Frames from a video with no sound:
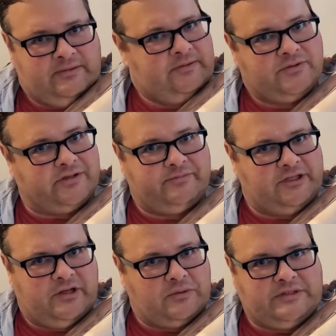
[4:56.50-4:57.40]
Trust me,
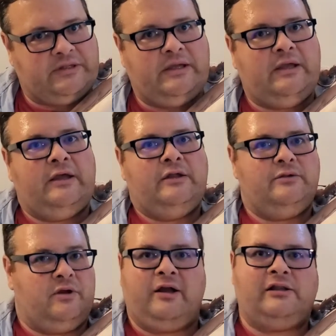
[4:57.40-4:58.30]
don't.
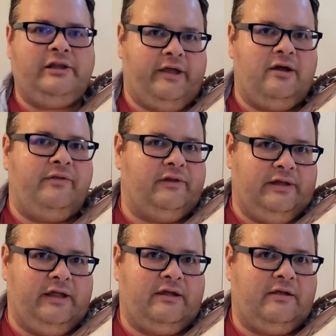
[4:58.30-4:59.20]
Do not click on the
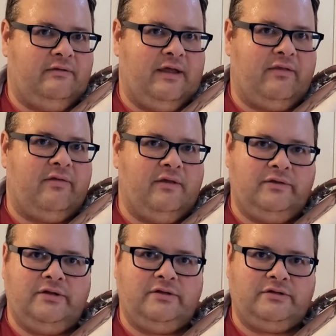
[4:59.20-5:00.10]
link that's in
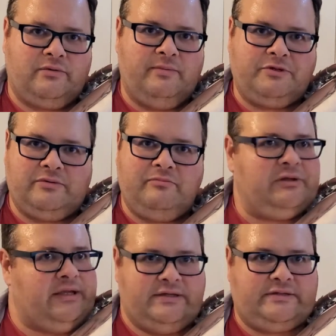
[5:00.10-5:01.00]
the description,
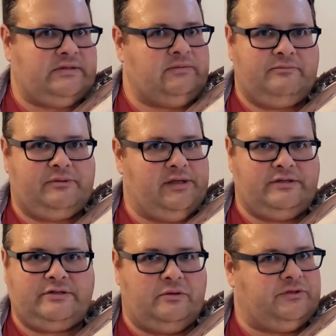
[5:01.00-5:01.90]
please.
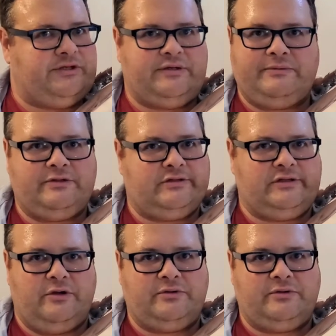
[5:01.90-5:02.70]
Please don't. Just don't.